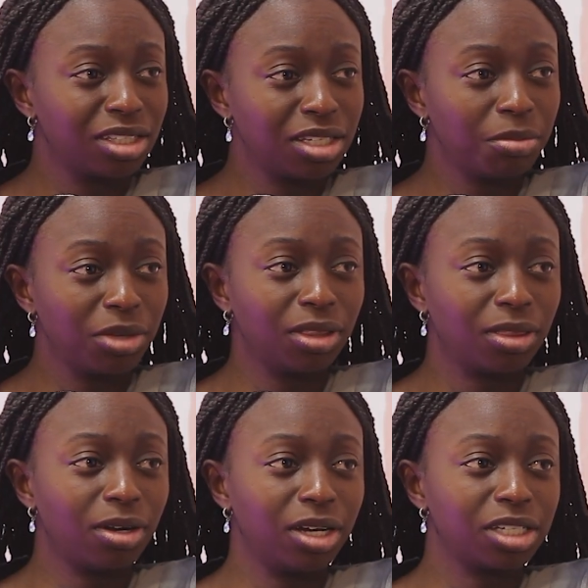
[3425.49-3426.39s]
to meet
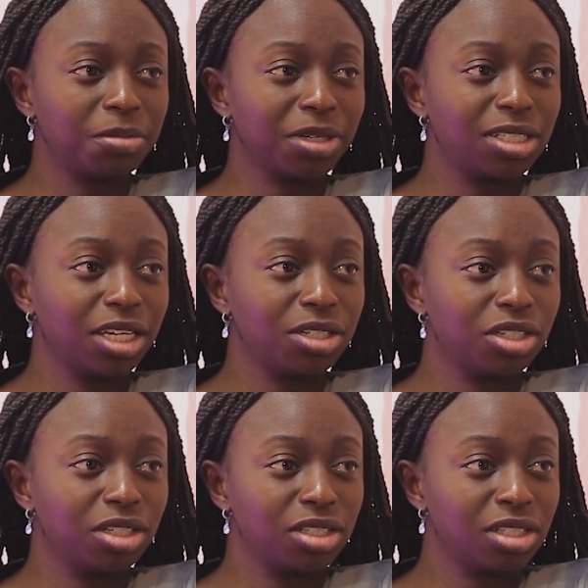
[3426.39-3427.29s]
their
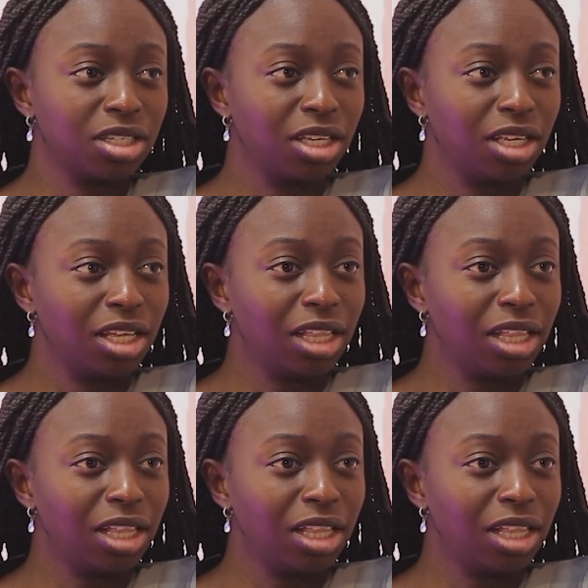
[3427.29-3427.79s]
expectations. Yeah.